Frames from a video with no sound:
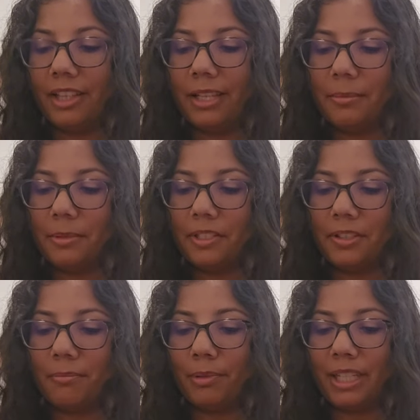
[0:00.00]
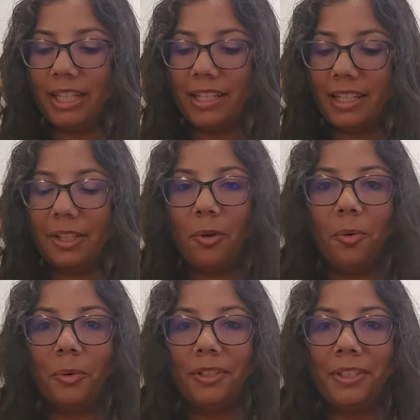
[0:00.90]
we just blinked and the
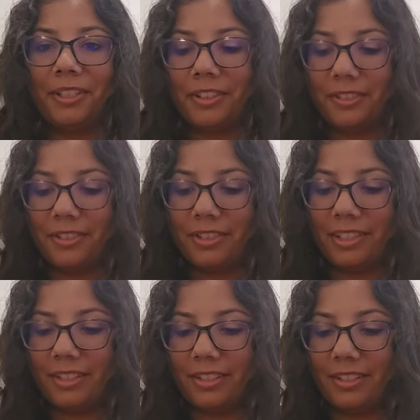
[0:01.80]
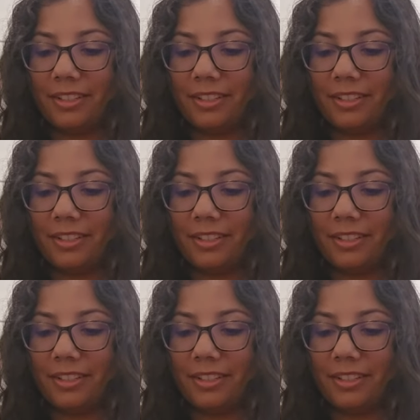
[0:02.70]
whole year is just